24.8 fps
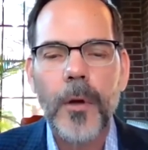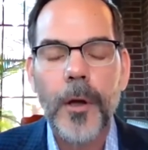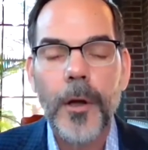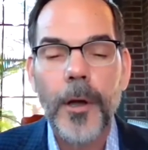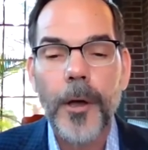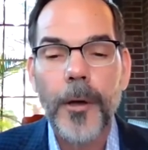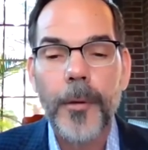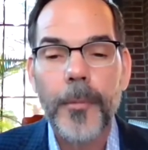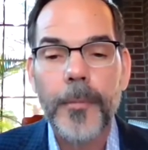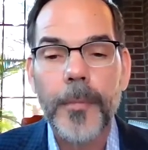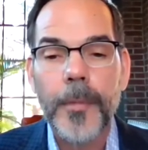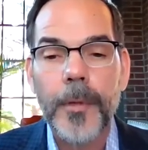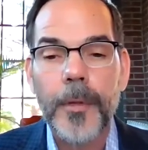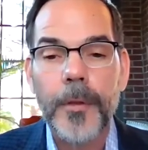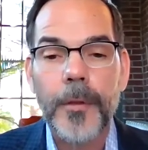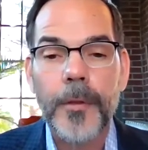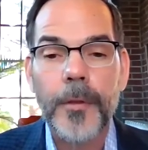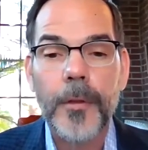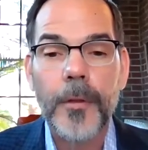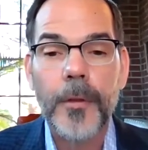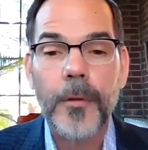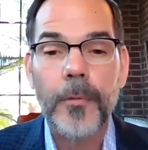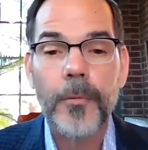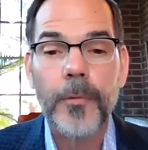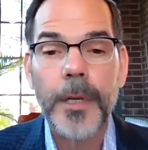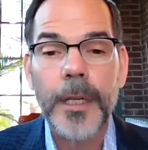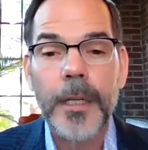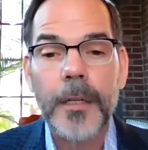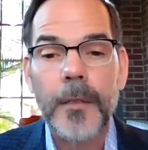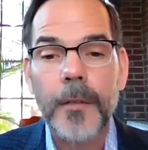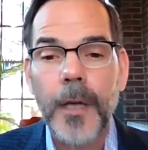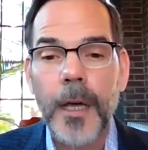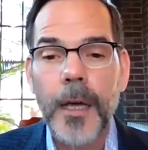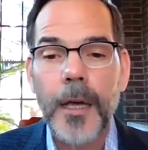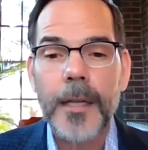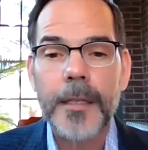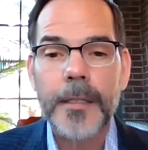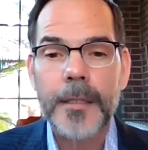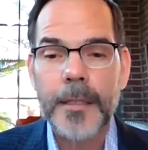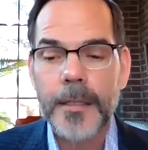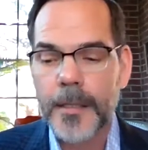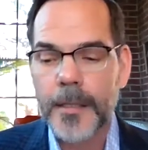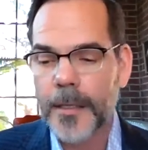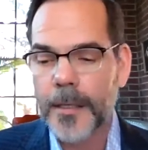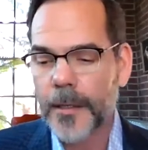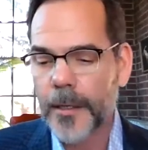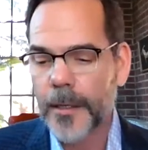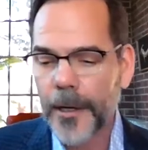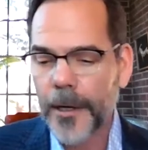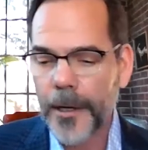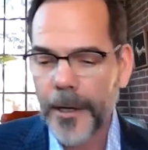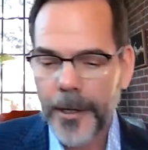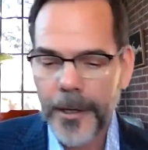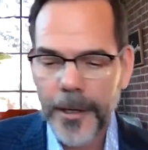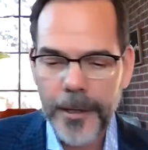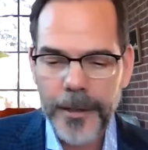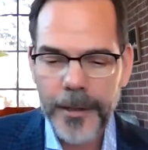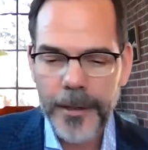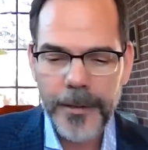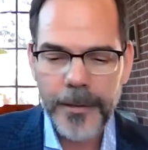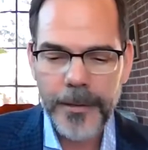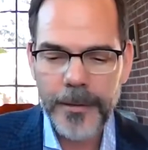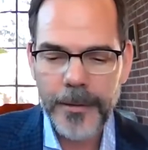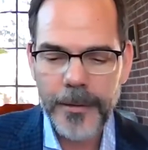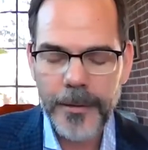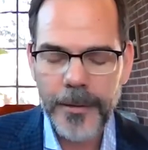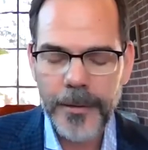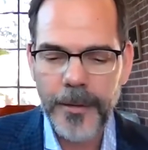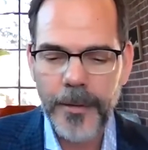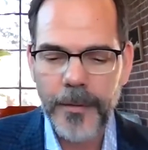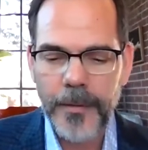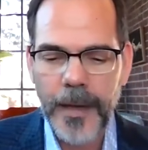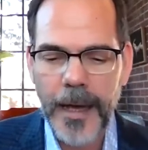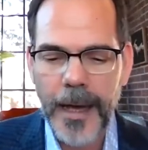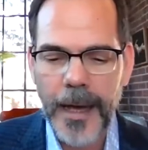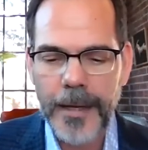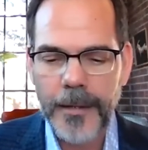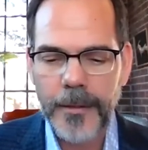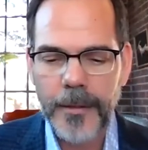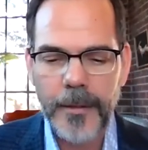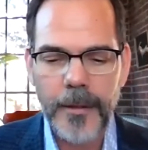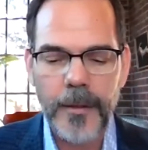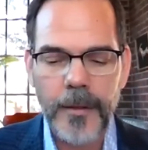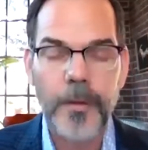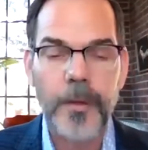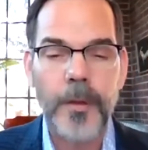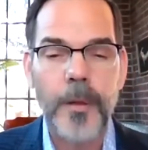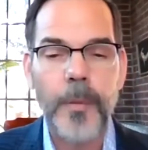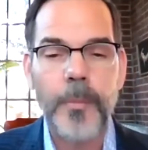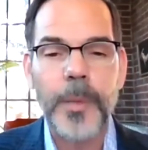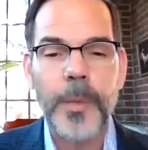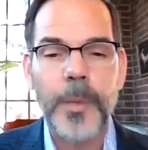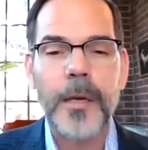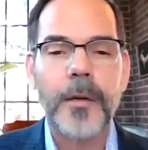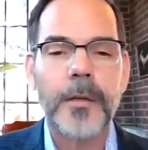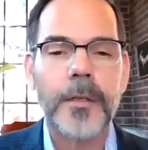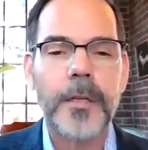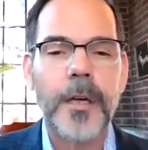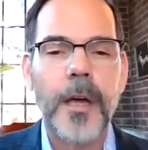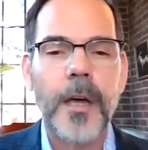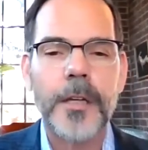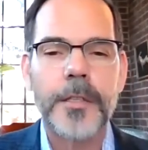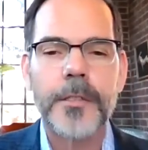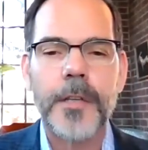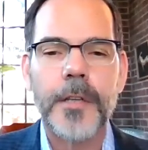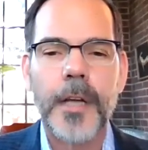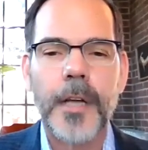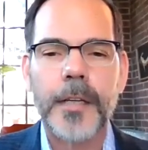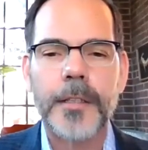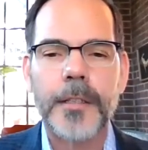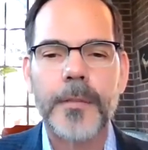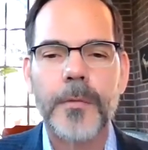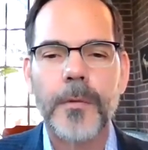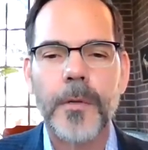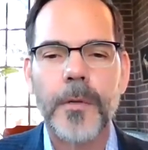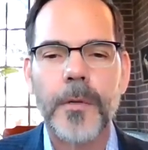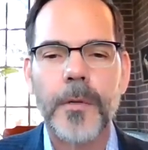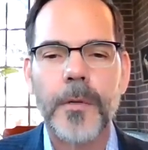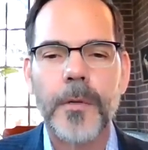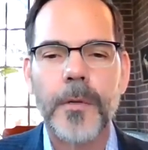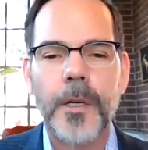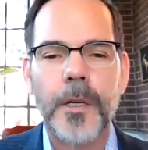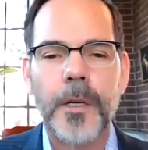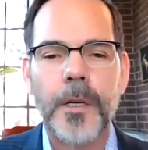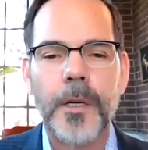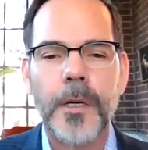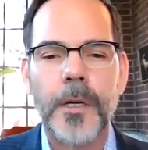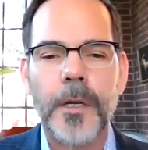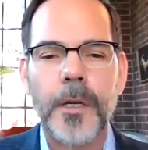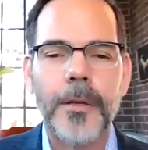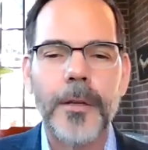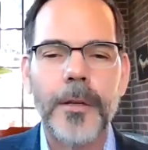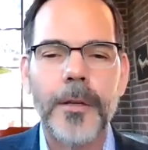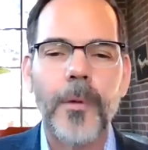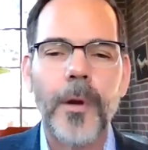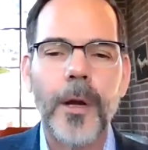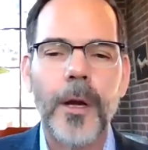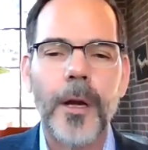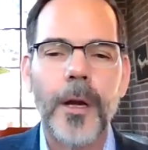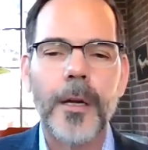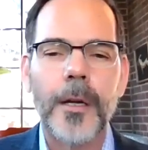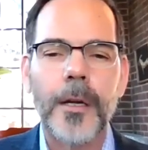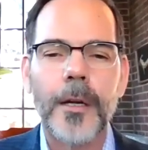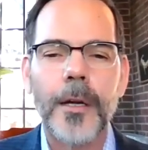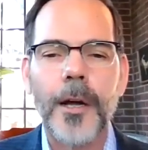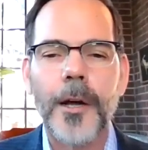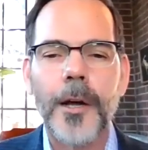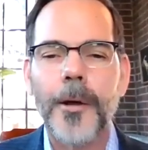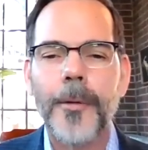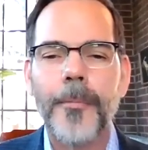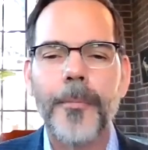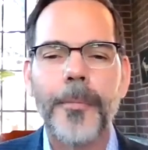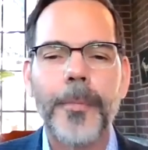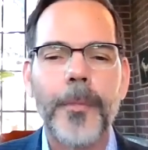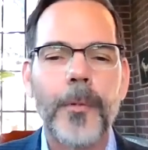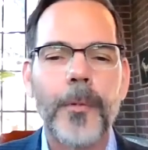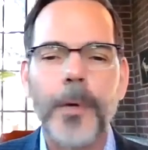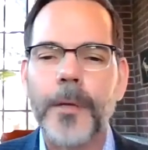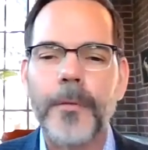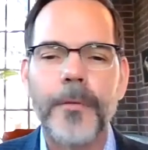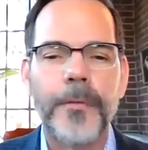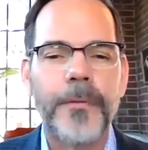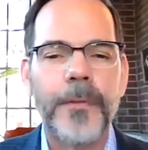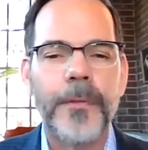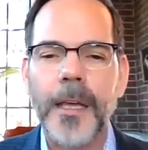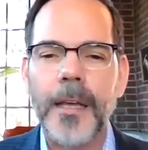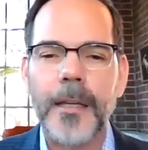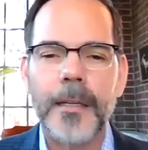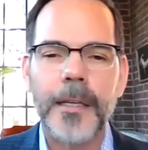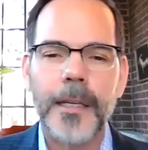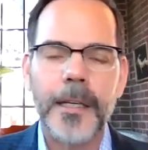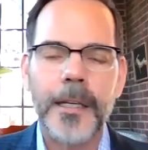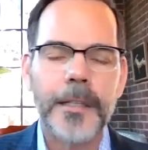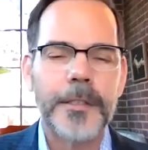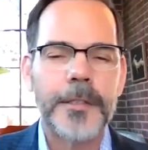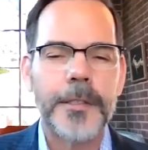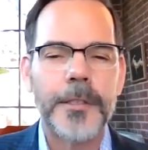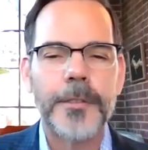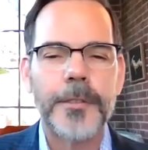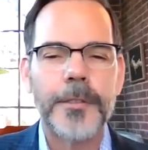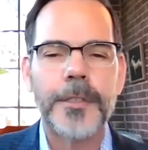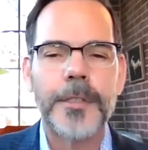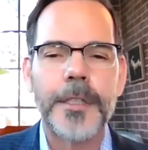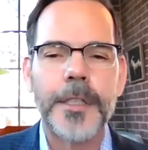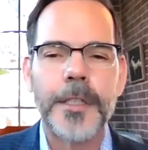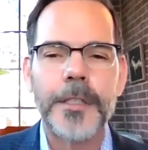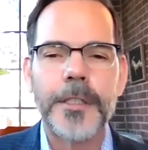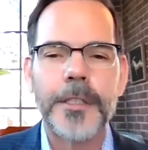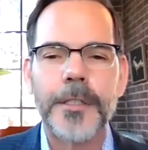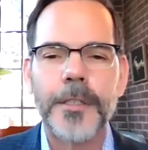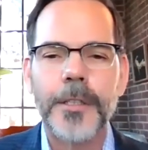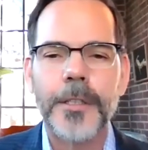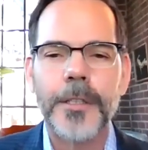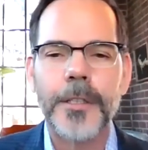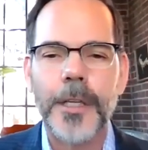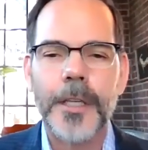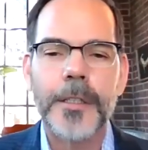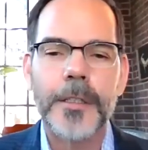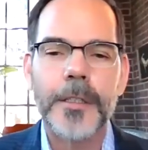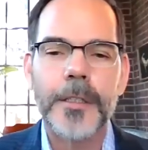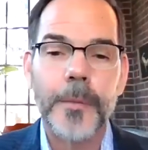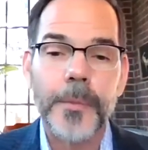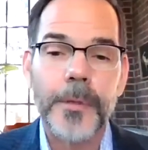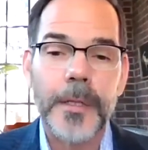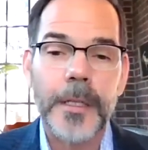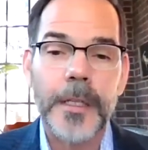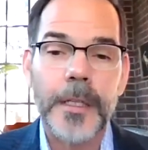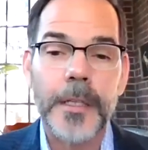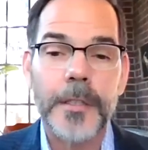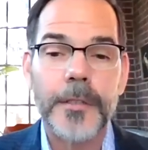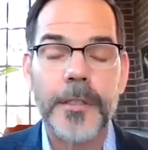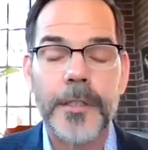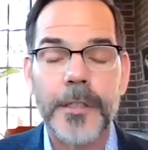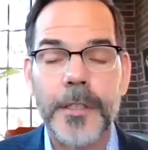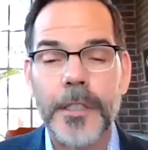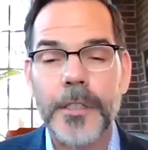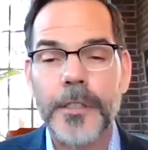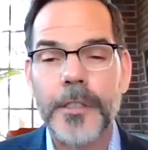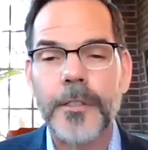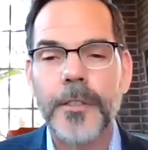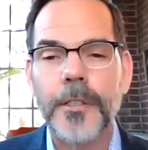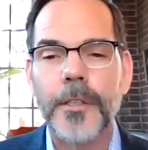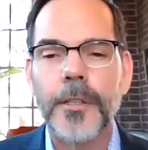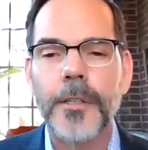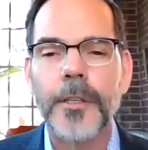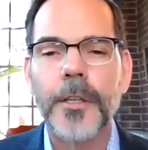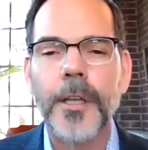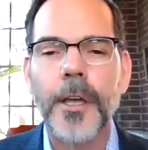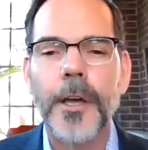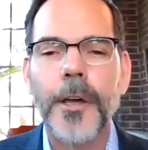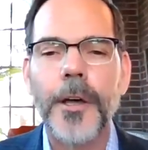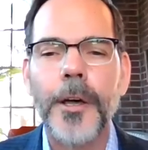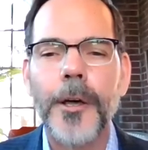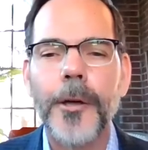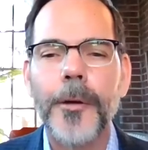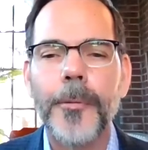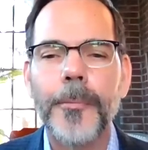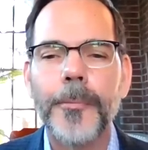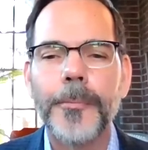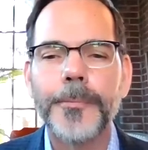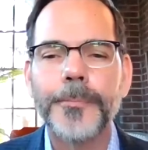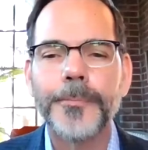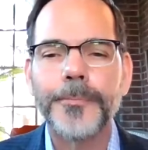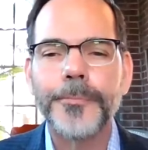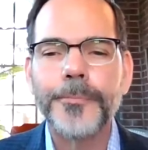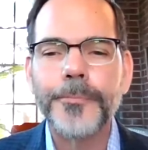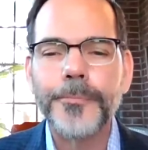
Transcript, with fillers: um, realize uh, that the bail contracts were were um, would fit into traditional into pretty traditional um,